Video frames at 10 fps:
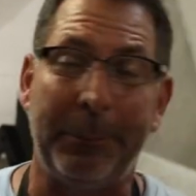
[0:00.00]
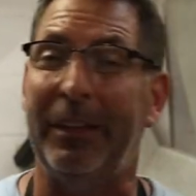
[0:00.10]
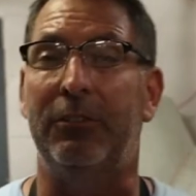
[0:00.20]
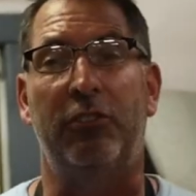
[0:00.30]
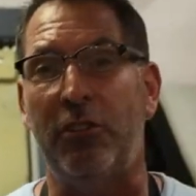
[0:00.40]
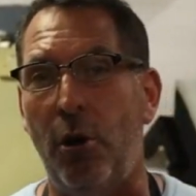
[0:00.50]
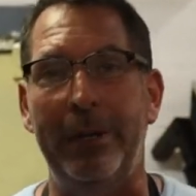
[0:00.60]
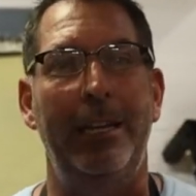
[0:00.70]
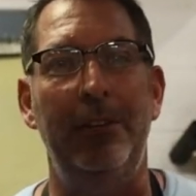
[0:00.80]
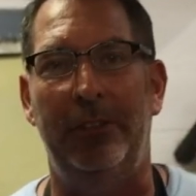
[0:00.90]
it's so
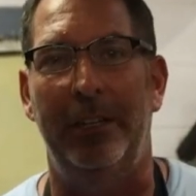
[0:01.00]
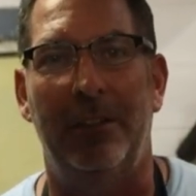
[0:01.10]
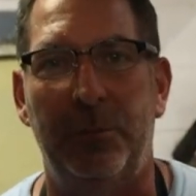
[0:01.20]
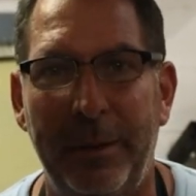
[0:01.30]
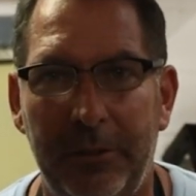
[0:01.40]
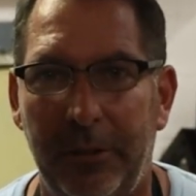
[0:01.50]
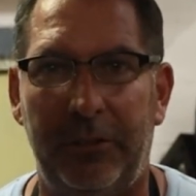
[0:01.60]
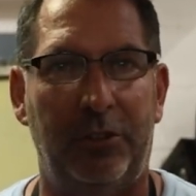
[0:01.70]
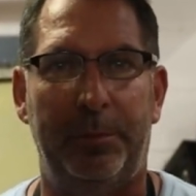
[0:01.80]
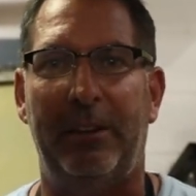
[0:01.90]
easy in this
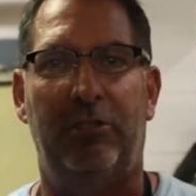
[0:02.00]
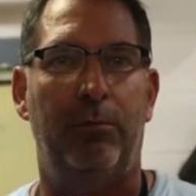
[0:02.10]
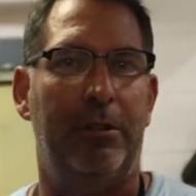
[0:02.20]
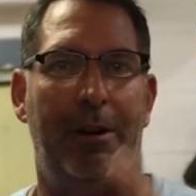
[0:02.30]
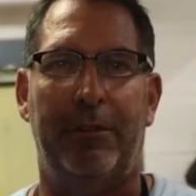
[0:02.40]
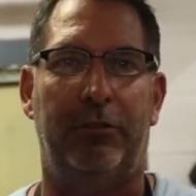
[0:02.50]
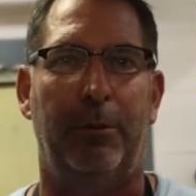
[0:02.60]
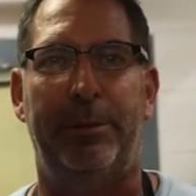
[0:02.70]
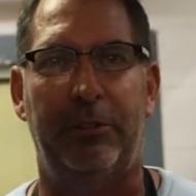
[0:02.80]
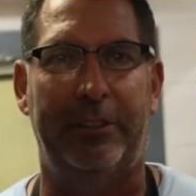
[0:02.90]
business, especially when you have a
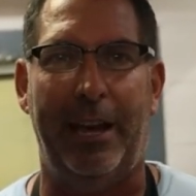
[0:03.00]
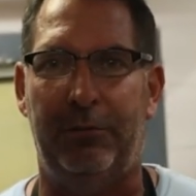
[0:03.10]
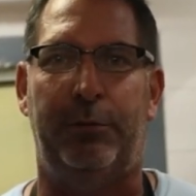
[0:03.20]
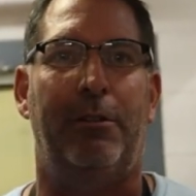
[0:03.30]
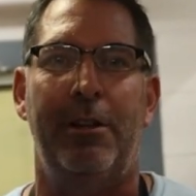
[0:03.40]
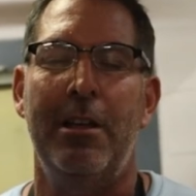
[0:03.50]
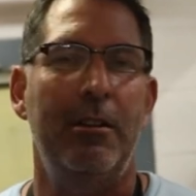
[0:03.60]
surplus cash flow,